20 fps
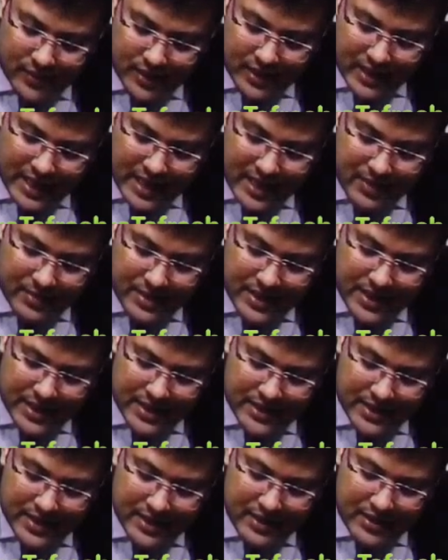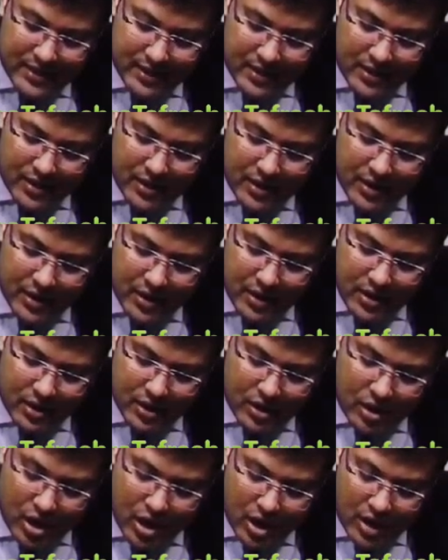Can be raised in
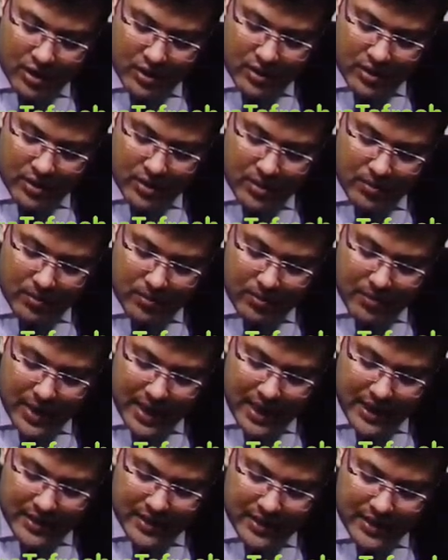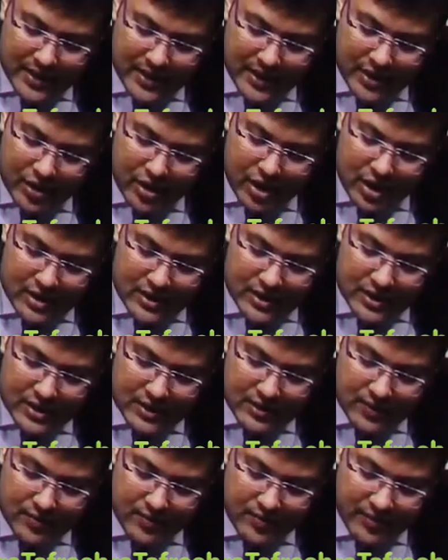non-pancreatic causes.